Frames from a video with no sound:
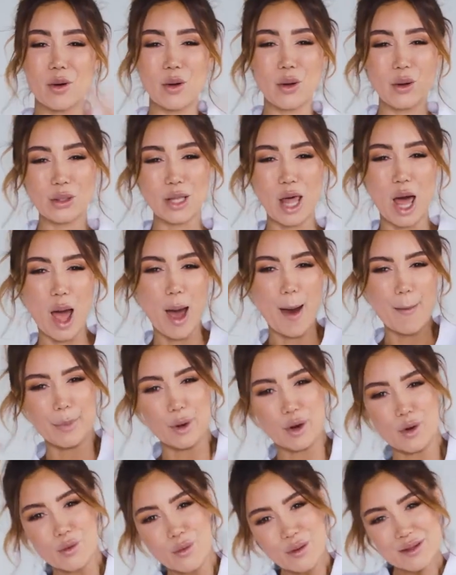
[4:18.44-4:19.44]
all
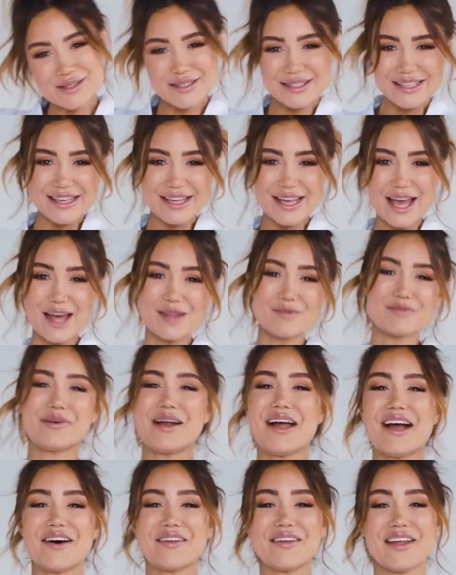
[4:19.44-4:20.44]
bronzy and
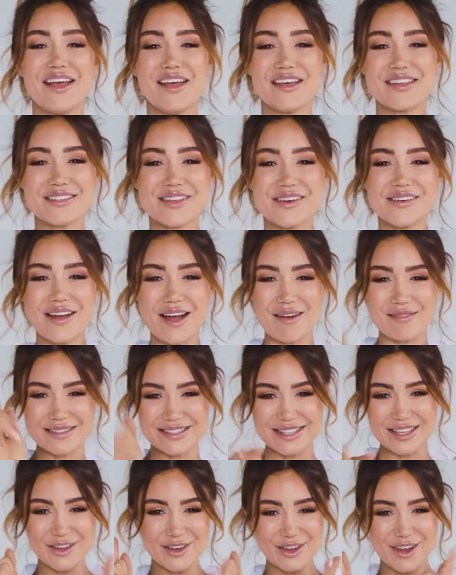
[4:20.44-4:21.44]
brown. So I will
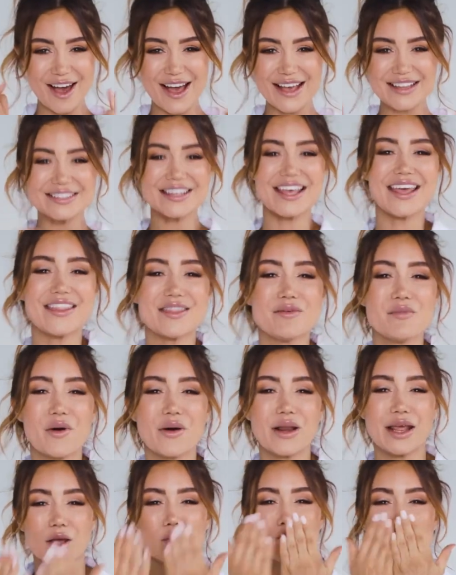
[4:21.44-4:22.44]
see you guys in the
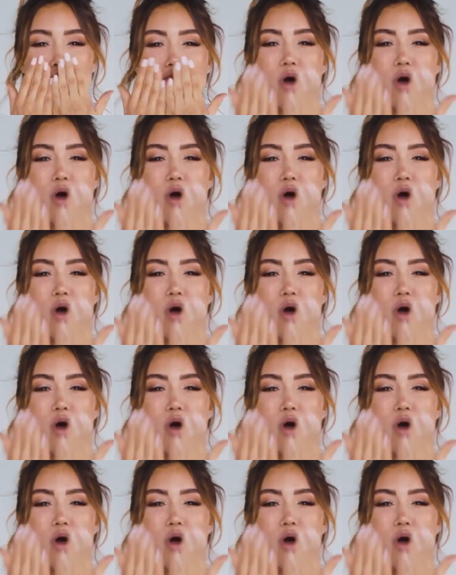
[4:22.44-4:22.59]
morning.